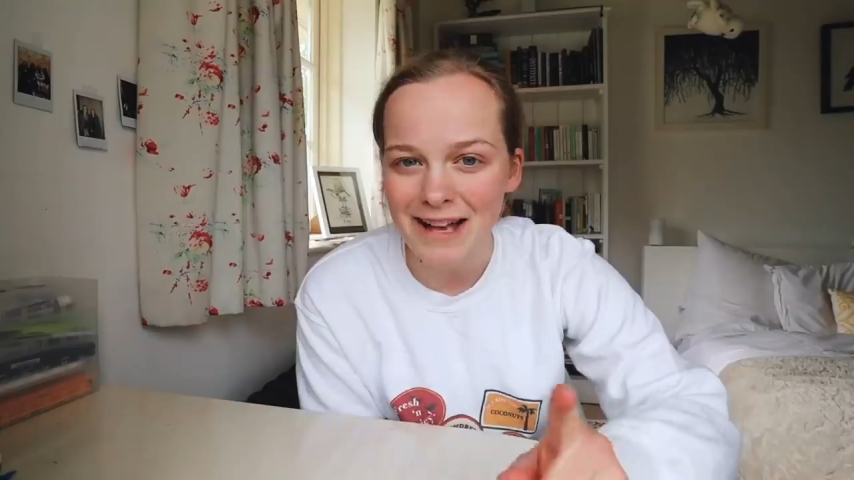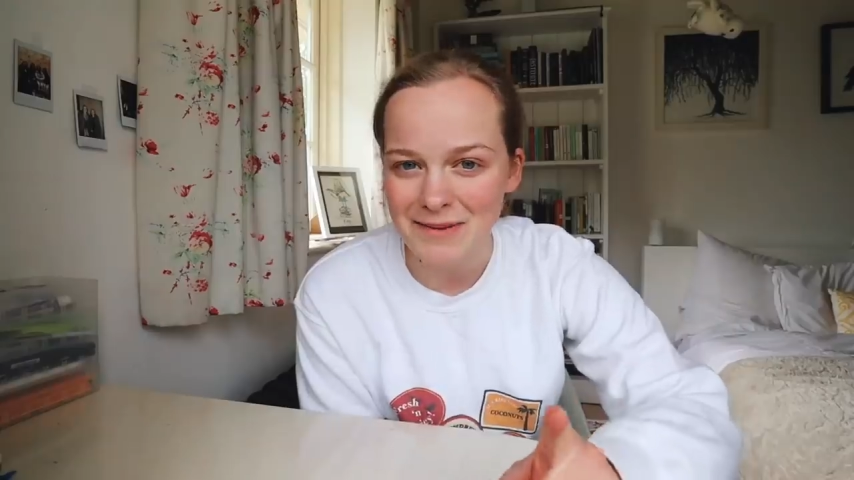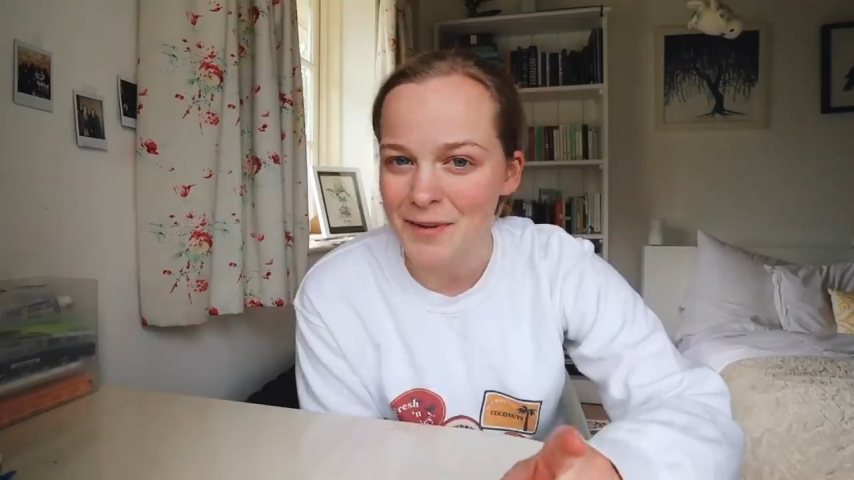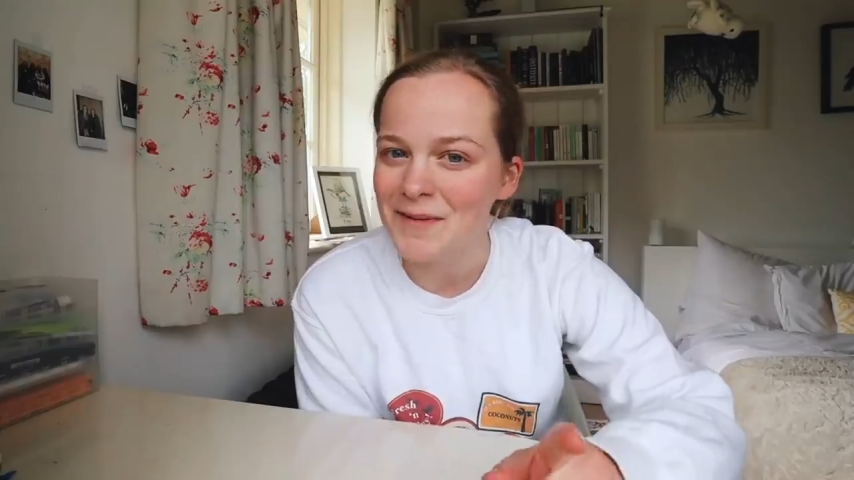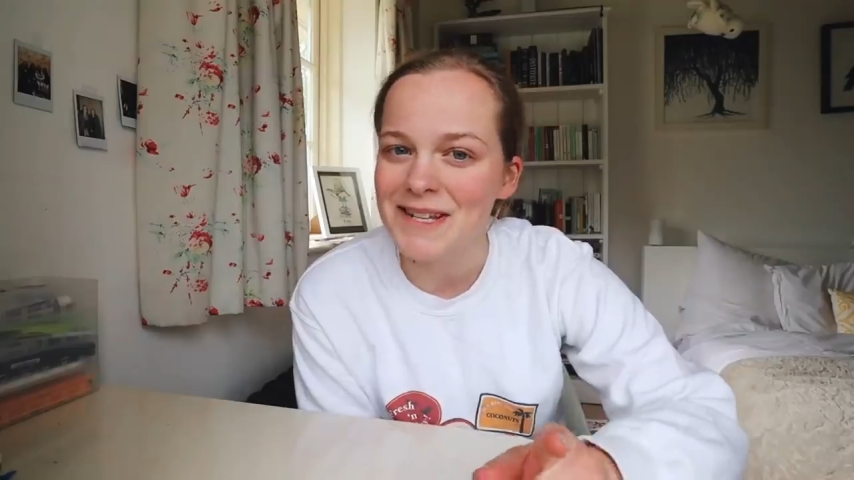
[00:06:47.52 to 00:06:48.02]
as
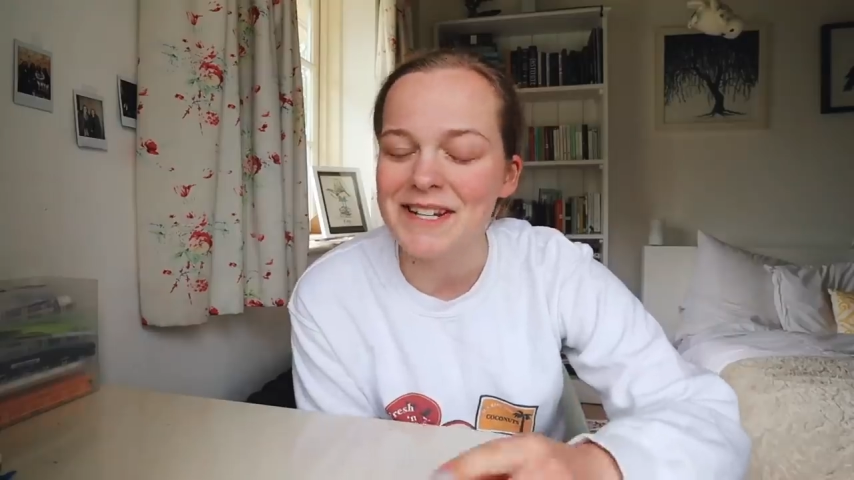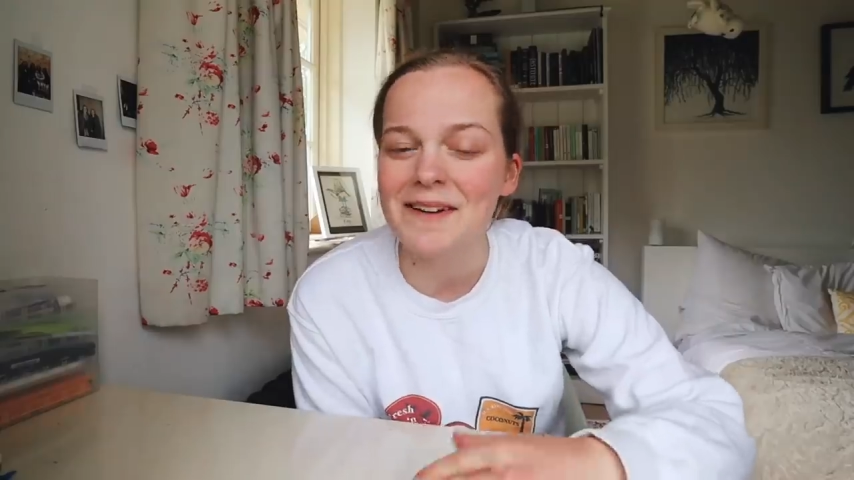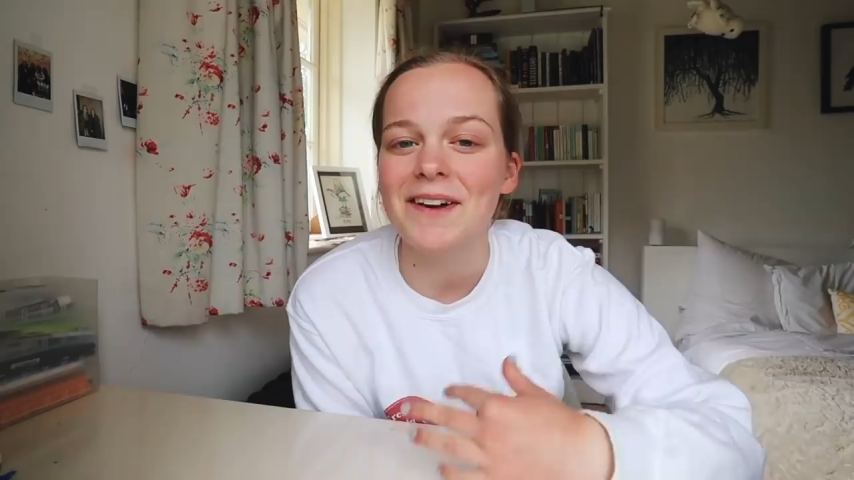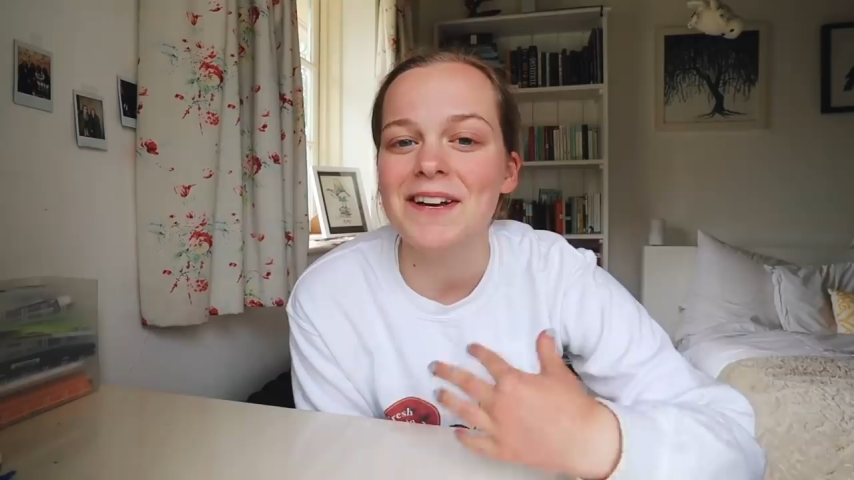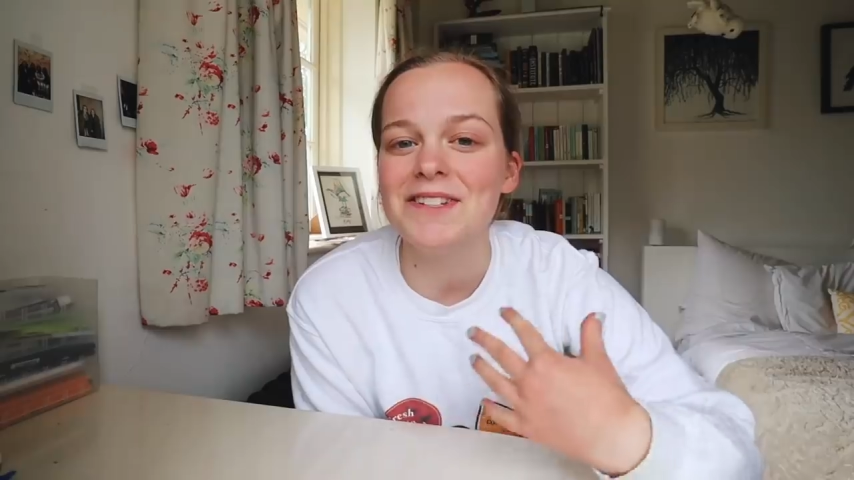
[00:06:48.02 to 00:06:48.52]
I promised,
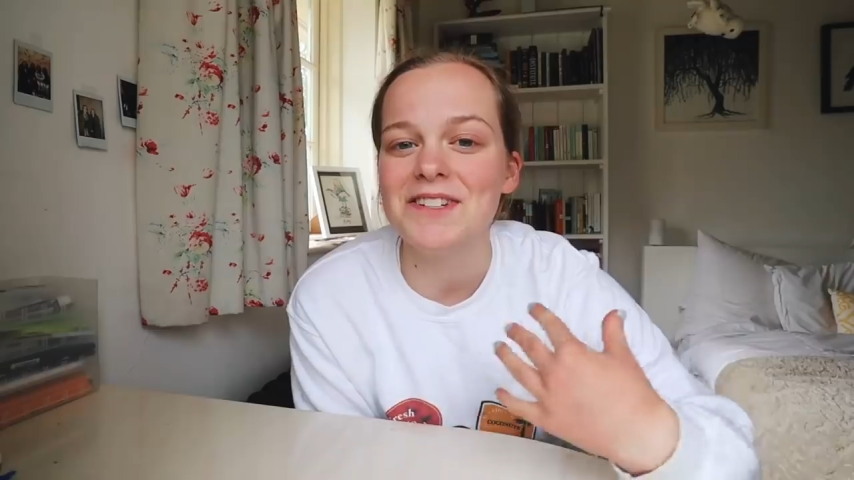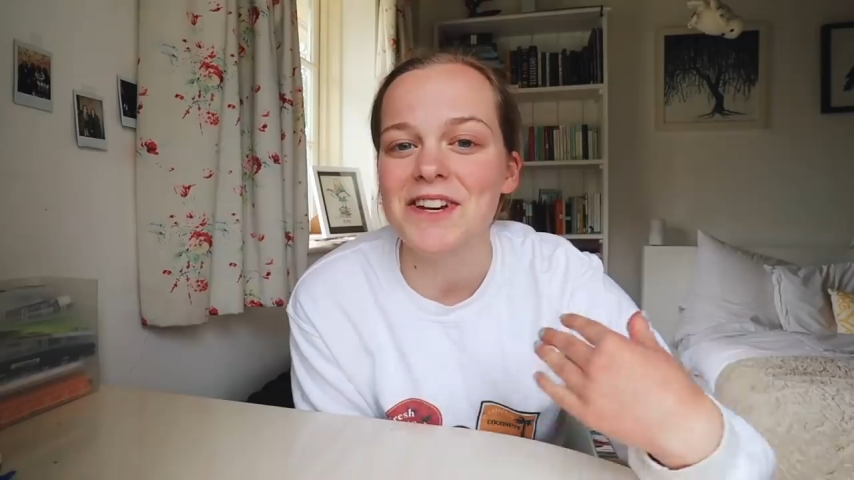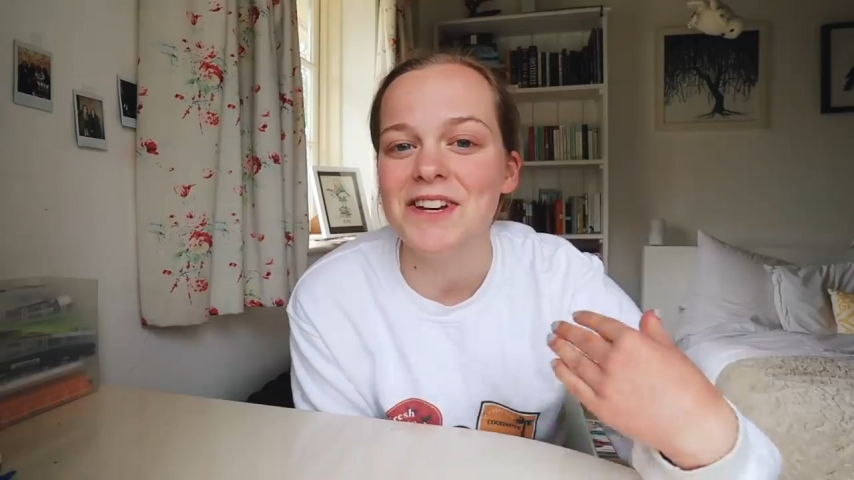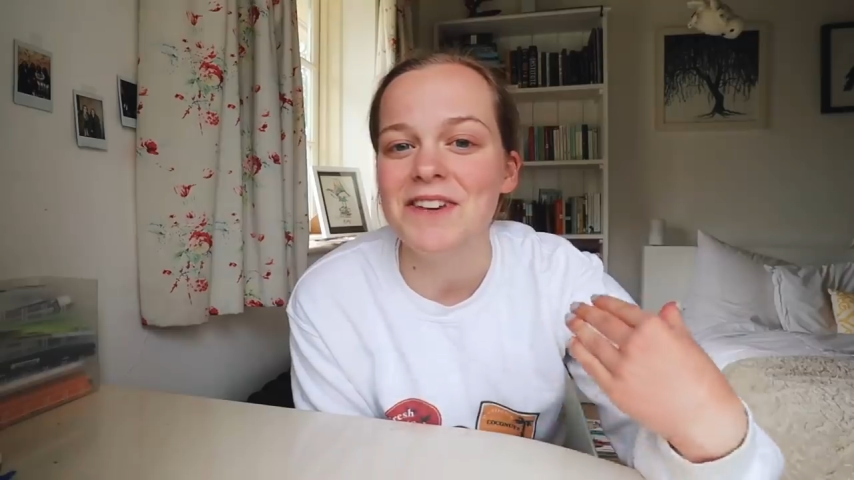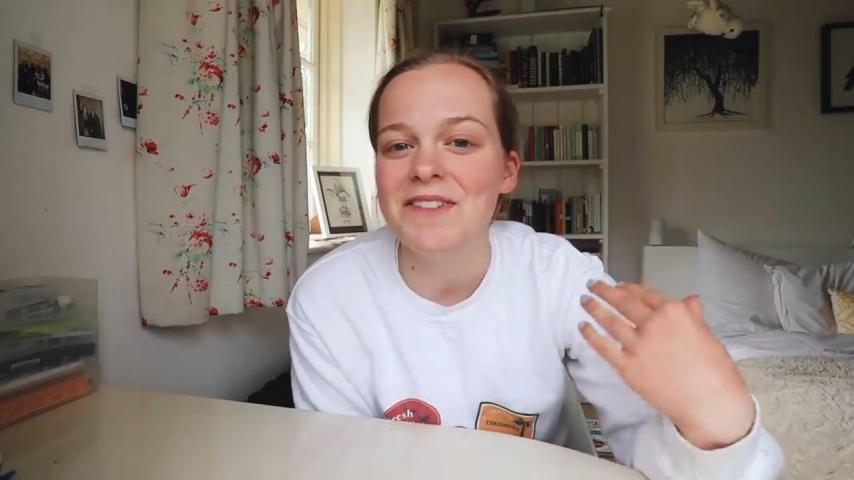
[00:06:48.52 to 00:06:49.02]
I'm going to show
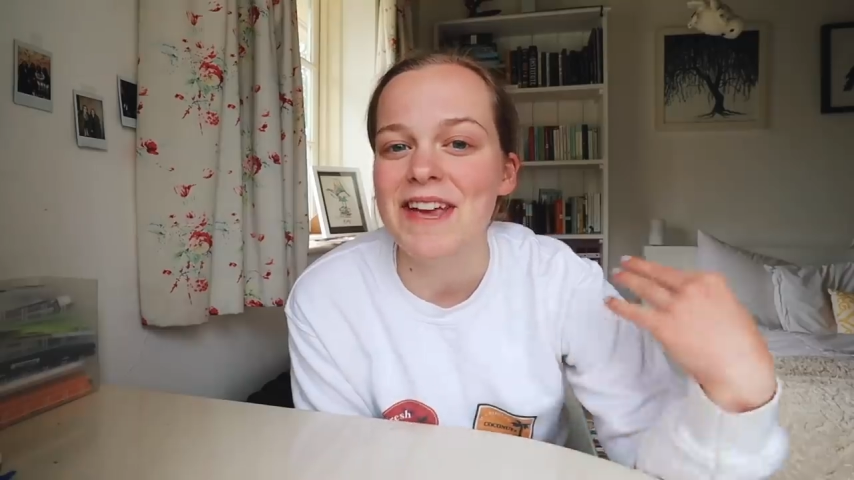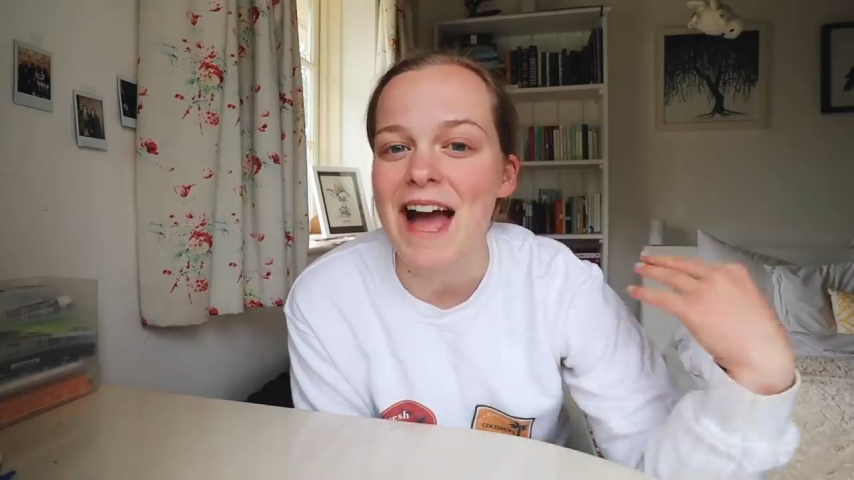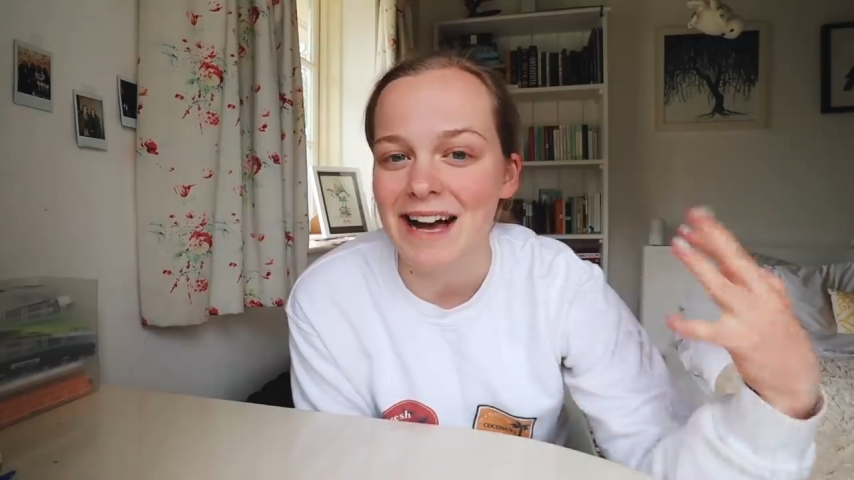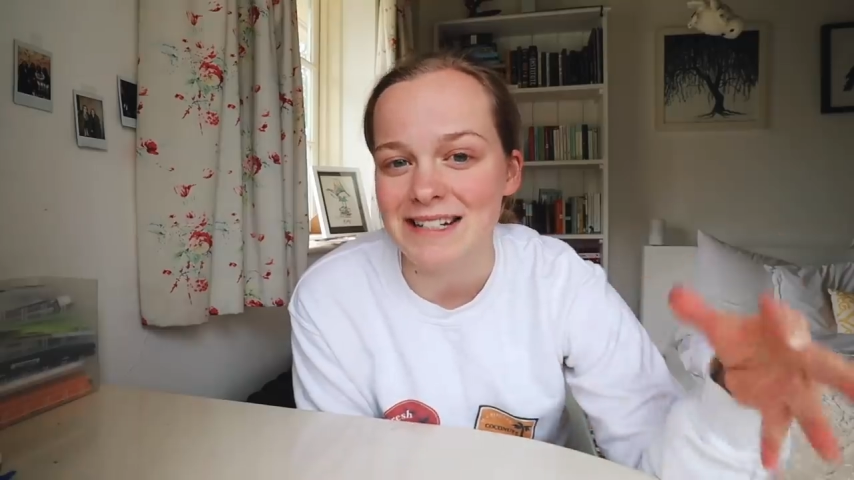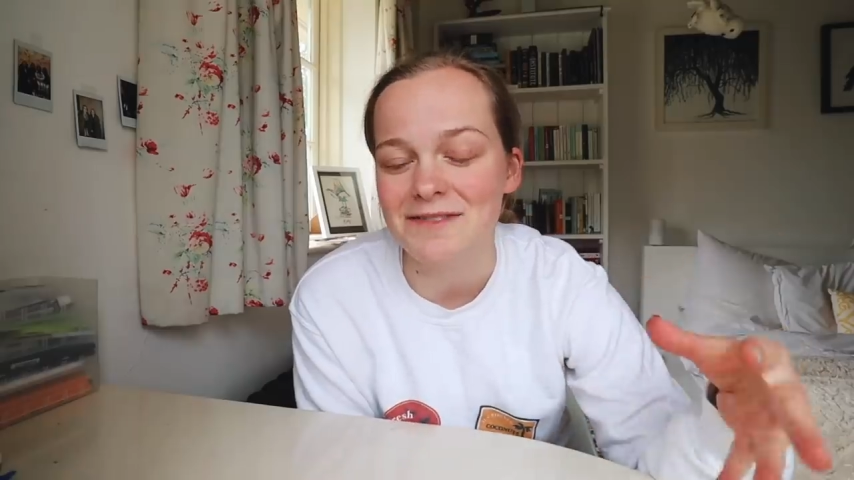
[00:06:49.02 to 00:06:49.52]
you the
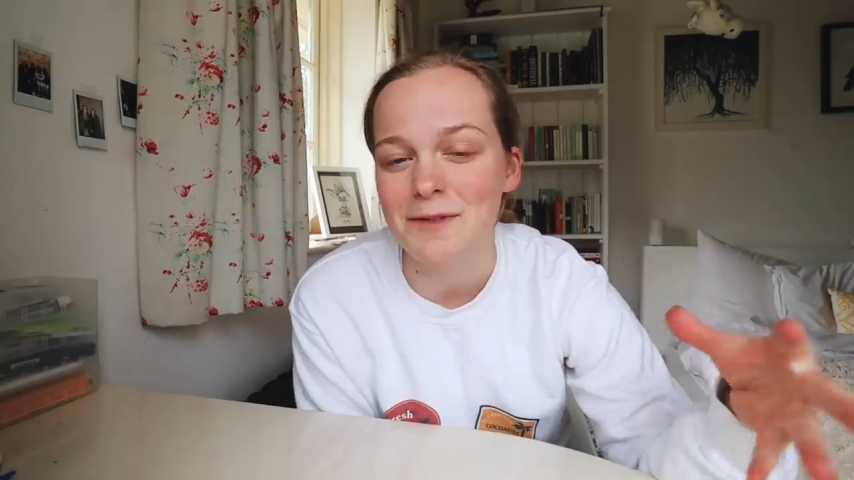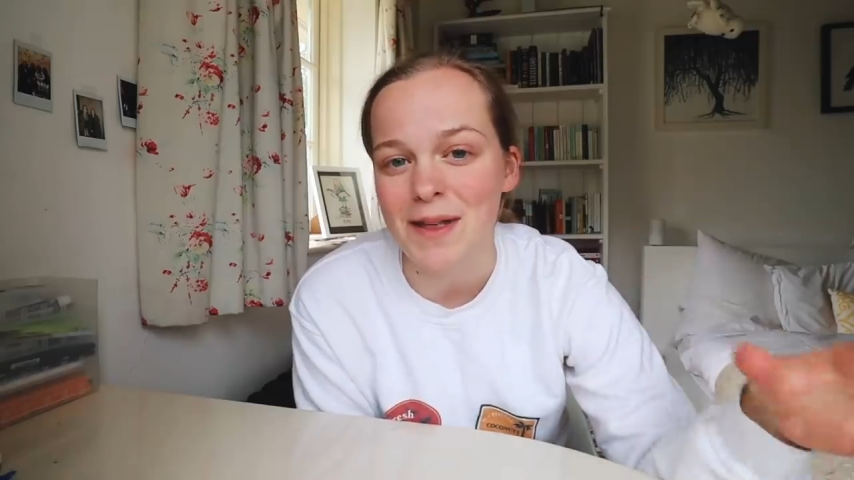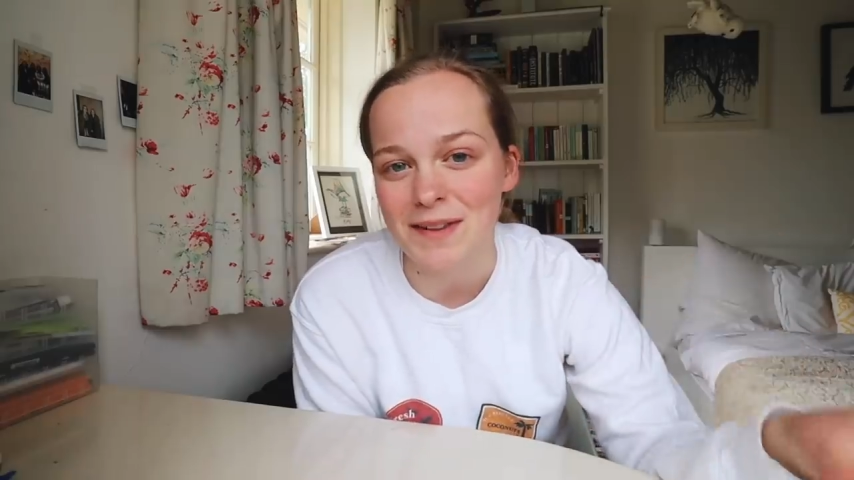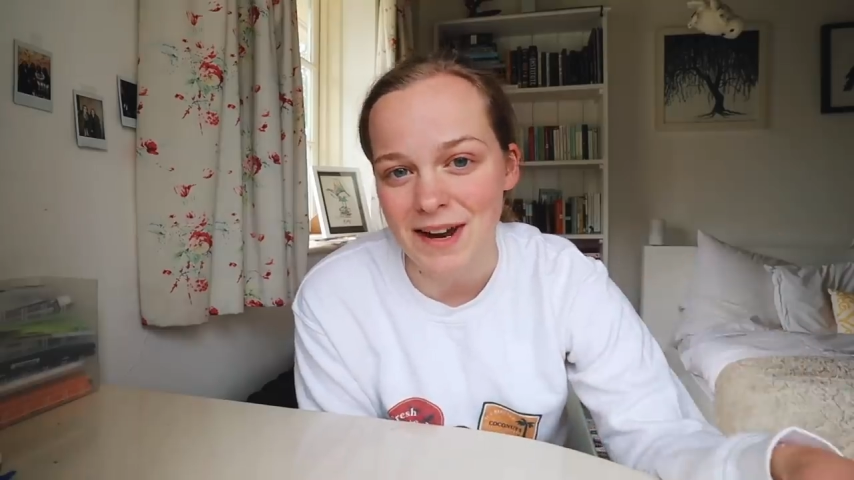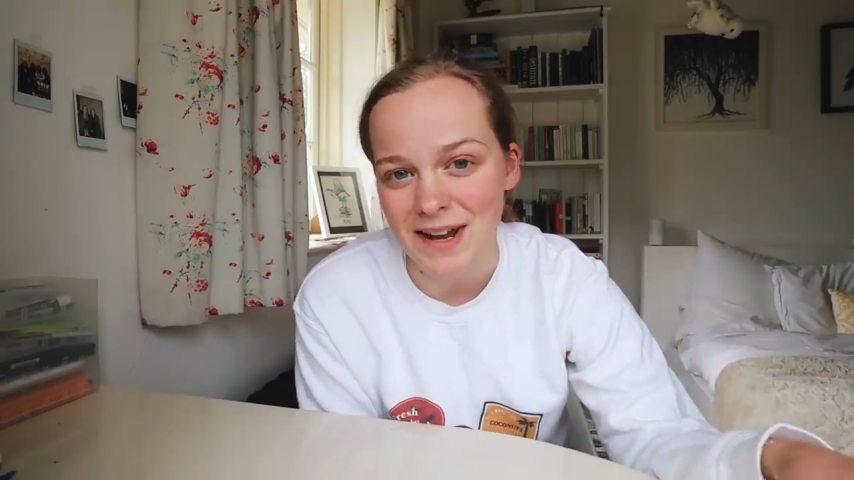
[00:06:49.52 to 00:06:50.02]

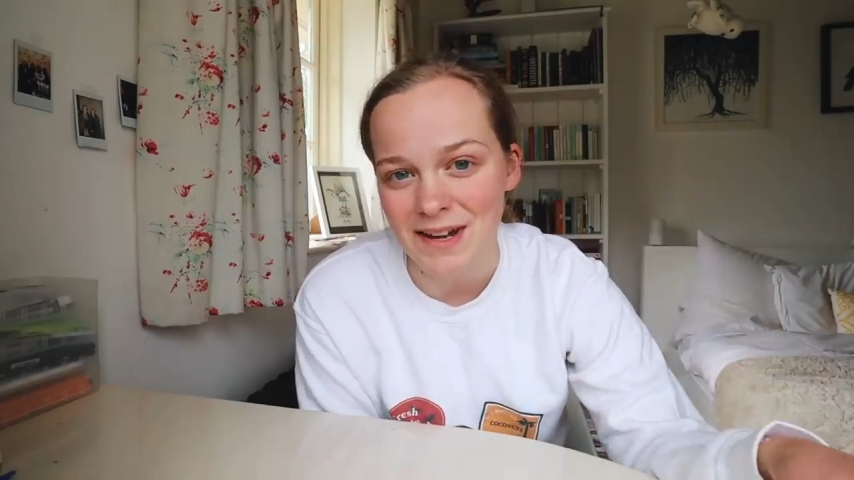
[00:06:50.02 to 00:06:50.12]
activewear that I